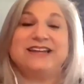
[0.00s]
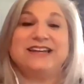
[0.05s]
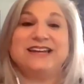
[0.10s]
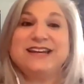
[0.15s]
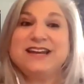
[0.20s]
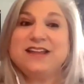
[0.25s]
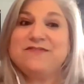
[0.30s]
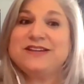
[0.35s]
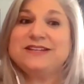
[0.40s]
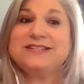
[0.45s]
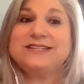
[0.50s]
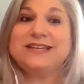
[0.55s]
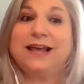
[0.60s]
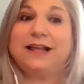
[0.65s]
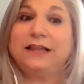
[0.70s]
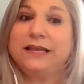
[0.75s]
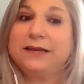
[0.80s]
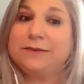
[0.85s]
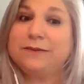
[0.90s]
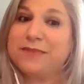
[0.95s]
I didn't even
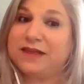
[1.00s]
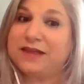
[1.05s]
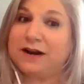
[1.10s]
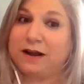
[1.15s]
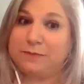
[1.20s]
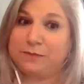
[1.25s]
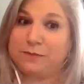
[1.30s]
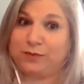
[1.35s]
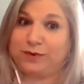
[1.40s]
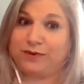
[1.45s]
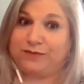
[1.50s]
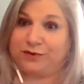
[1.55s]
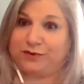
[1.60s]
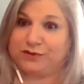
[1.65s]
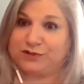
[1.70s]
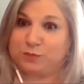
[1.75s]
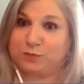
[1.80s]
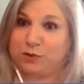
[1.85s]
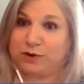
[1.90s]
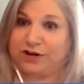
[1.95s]
tell him that I'm a
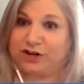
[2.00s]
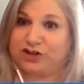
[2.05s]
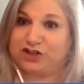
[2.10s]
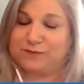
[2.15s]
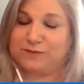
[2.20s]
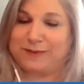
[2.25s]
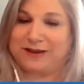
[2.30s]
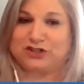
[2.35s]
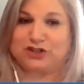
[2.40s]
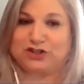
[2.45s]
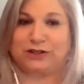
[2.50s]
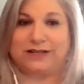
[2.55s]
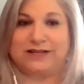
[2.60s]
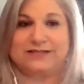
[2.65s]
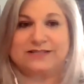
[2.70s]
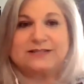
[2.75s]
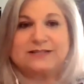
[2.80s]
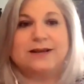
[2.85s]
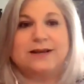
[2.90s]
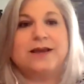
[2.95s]
reverse mortgage
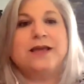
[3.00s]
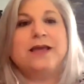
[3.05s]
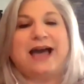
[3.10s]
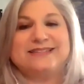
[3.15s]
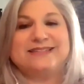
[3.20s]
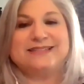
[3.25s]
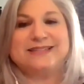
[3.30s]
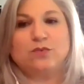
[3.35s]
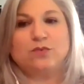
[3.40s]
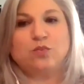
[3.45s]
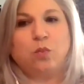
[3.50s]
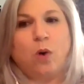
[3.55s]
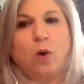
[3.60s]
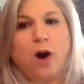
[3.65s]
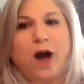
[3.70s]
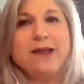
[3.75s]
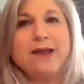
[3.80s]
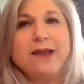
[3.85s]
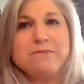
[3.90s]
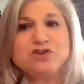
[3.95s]
specialist. I said,
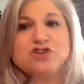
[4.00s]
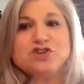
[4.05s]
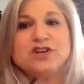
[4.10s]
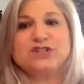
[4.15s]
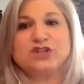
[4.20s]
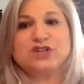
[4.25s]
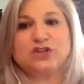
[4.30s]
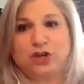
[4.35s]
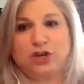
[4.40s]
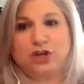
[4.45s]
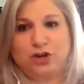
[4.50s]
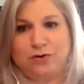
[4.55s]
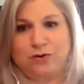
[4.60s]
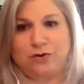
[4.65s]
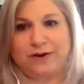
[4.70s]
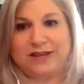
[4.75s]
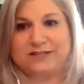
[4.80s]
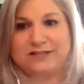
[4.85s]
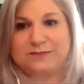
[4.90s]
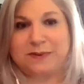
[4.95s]
I'm just
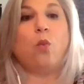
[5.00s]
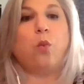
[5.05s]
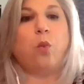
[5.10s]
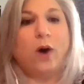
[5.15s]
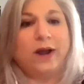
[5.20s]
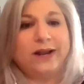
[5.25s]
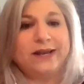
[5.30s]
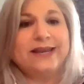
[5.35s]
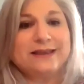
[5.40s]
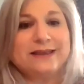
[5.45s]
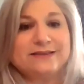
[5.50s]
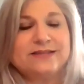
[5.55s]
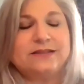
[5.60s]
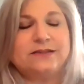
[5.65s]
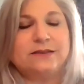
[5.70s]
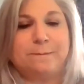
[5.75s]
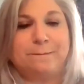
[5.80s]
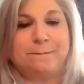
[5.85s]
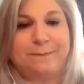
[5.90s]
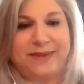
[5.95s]
curious, what is
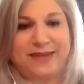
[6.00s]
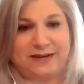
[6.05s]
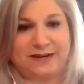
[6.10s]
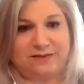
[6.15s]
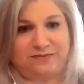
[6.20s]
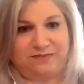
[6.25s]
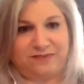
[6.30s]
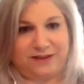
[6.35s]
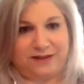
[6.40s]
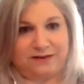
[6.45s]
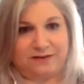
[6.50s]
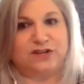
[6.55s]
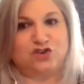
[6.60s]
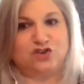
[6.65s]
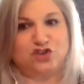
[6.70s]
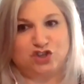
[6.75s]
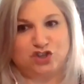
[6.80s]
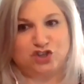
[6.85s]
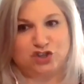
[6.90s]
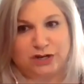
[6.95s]
the benefit that
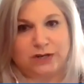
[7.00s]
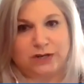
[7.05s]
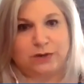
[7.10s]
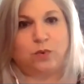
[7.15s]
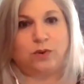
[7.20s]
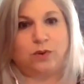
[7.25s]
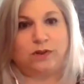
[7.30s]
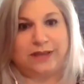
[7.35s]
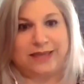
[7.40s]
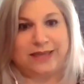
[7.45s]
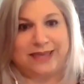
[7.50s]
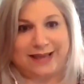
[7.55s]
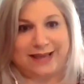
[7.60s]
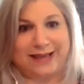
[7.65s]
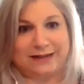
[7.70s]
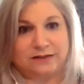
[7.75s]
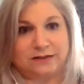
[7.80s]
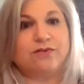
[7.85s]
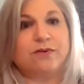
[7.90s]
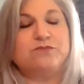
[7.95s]
she will get
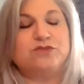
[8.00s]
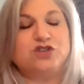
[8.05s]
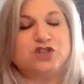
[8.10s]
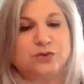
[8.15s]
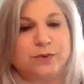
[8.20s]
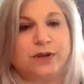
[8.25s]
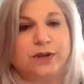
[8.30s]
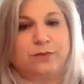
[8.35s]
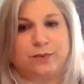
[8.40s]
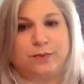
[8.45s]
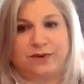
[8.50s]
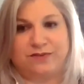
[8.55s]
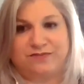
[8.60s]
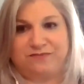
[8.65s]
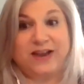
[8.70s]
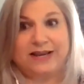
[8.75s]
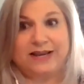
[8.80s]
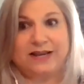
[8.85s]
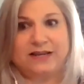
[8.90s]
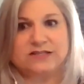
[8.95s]
from doing a
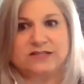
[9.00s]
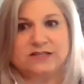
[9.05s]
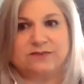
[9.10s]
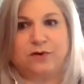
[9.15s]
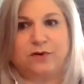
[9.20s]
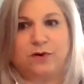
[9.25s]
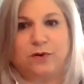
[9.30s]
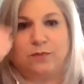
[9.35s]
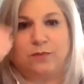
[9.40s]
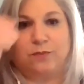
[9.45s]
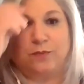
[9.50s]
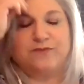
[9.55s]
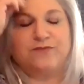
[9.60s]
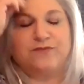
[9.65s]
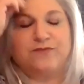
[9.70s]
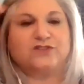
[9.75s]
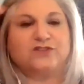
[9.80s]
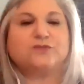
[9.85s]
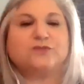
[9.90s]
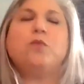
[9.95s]
refinance of her
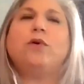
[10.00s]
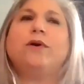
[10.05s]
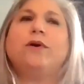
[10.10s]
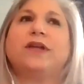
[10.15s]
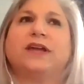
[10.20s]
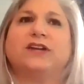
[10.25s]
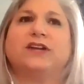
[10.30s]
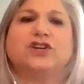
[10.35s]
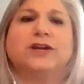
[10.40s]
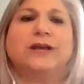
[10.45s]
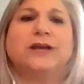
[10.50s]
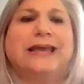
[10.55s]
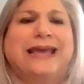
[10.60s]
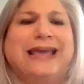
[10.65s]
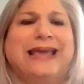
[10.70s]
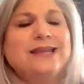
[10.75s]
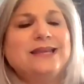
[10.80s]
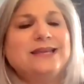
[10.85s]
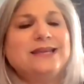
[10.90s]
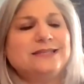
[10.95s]
reverse mortgage?
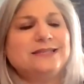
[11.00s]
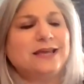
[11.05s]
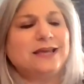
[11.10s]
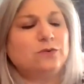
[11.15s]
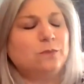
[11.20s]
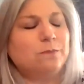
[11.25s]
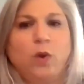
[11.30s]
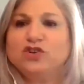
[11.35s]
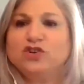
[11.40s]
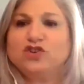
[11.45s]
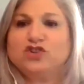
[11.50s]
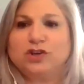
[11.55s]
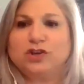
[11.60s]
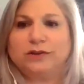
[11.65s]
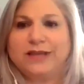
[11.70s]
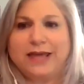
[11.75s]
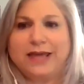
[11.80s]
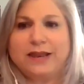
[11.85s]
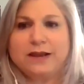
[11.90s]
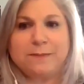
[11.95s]
And he said, well, she'll
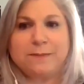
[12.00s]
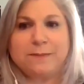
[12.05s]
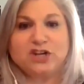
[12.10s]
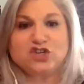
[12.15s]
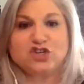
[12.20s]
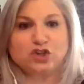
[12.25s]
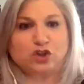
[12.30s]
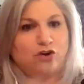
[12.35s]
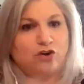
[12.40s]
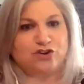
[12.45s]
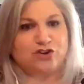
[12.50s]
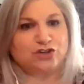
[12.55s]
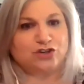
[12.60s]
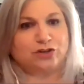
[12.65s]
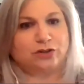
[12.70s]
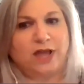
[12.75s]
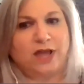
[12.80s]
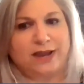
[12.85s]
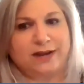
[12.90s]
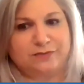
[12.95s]
get a much larger
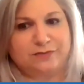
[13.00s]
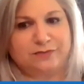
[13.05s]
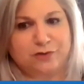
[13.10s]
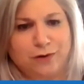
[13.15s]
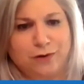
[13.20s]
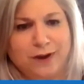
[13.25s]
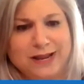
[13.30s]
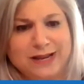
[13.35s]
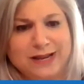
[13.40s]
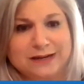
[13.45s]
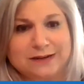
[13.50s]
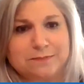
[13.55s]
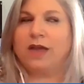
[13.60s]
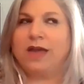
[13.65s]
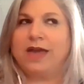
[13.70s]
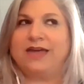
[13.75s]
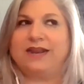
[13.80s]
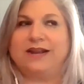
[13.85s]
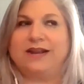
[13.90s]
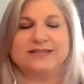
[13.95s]
line of credit.
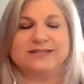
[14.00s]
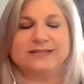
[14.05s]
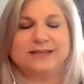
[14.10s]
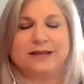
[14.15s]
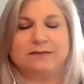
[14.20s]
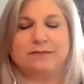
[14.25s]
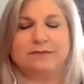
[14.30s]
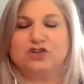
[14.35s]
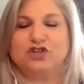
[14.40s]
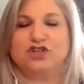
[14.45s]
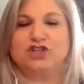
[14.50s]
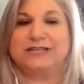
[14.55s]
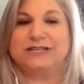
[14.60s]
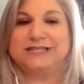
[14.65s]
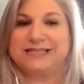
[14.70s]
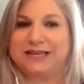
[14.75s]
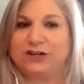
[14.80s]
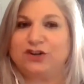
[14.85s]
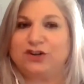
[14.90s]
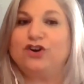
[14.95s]
And I said,
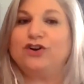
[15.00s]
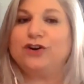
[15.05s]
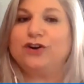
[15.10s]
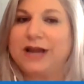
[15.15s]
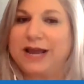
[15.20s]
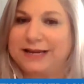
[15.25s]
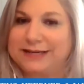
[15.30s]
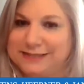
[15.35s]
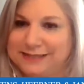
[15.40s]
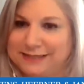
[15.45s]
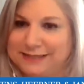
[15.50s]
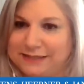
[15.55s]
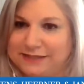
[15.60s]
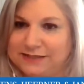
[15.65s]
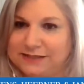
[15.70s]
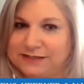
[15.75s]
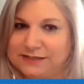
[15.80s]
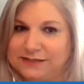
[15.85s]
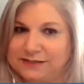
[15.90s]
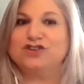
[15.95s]
she's in her
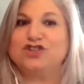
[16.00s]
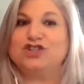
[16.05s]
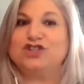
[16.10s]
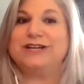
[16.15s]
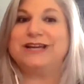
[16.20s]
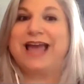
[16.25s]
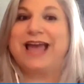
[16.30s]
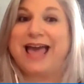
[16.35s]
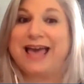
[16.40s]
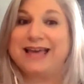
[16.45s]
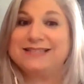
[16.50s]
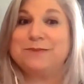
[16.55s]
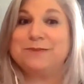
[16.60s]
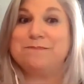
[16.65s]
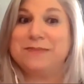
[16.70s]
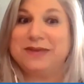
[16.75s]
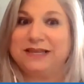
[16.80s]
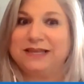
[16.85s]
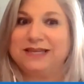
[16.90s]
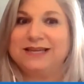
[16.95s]
90s. She has $1
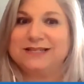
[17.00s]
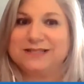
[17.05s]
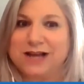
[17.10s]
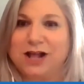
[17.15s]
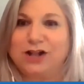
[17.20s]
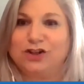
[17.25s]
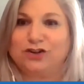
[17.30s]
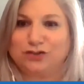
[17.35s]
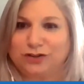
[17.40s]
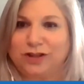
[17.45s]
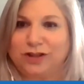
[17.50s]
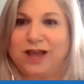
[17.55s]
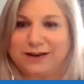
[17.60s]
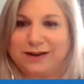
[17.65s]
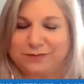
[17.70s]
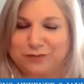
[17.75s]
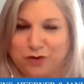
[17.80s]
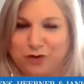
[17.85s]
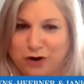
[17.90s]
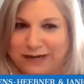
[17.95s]
million line
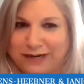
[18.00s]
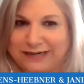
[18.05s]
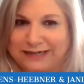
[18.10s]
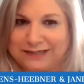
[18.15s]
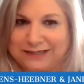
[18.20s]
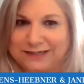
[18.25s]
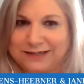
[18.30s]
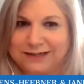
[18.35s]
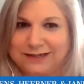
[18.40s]
of credit.